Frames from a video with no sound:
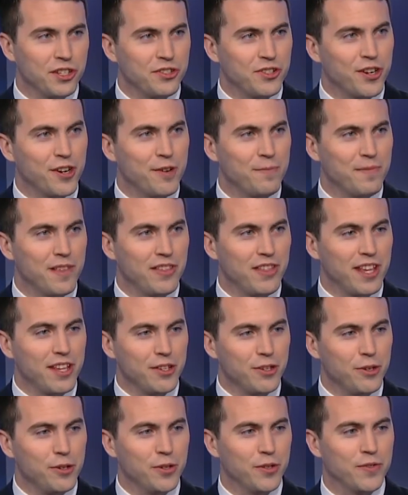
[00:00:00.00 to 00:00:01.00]
a term that they
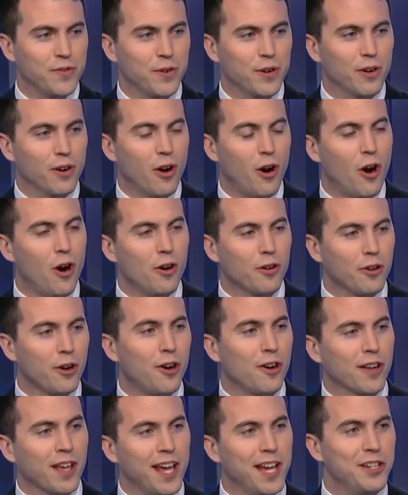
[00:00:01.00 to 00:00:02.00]
use for all
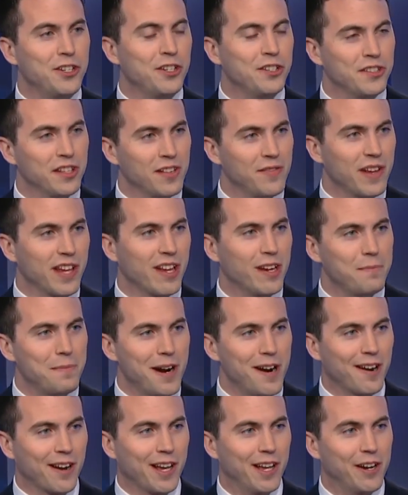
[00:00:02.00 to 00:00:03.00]
Caucasians living in
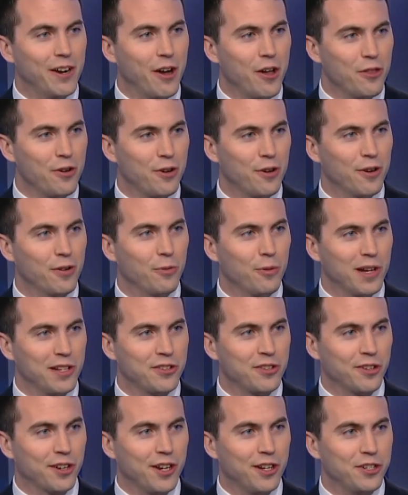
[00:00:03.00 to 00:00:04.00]
America and other
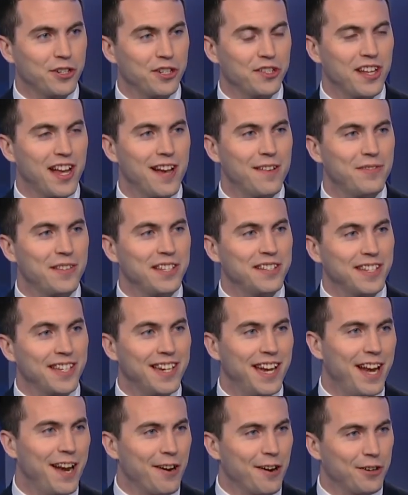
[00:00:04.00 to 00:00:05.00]
Western countries have these
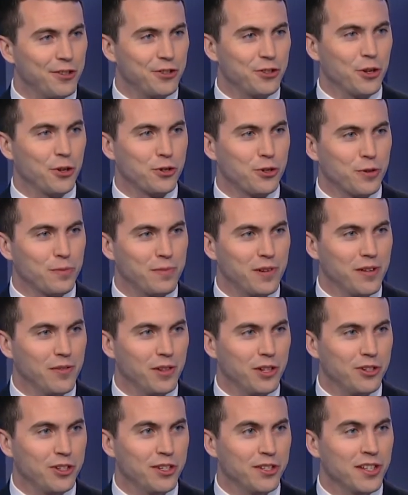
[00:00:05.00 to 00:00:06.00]
inherent social
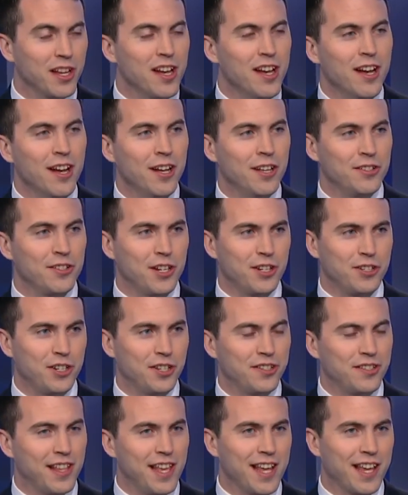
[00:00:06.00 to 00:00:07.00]
privileges, such
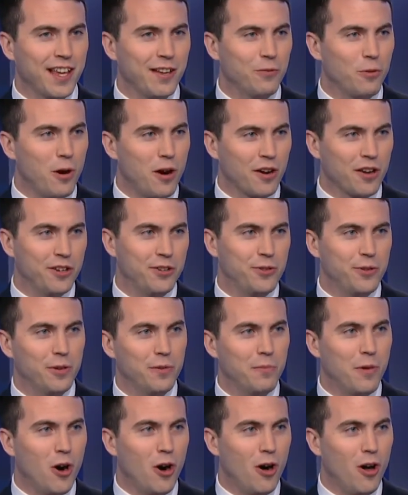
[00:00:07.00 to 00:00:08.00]
as they can walk into a
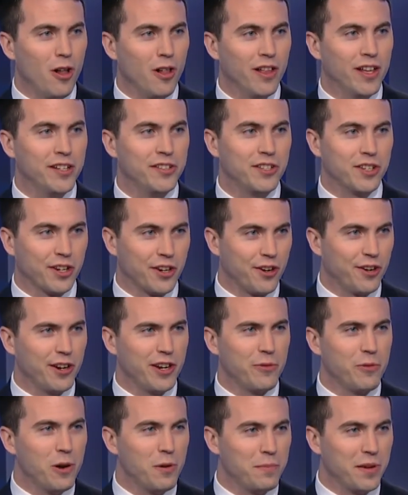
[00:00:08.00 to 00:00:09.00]
mall and security
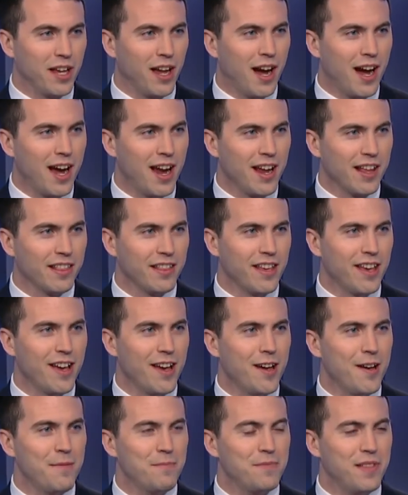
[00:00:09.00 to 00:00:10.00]
won't be eyeing
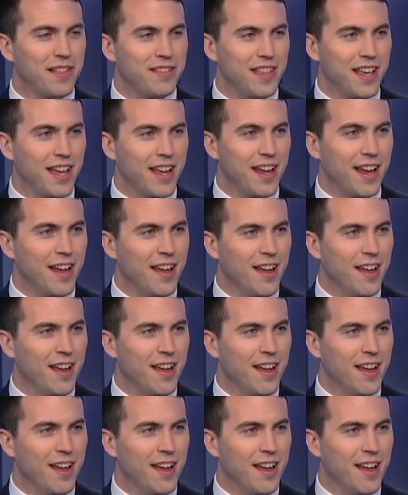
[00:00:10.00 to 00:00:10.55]
them, that they...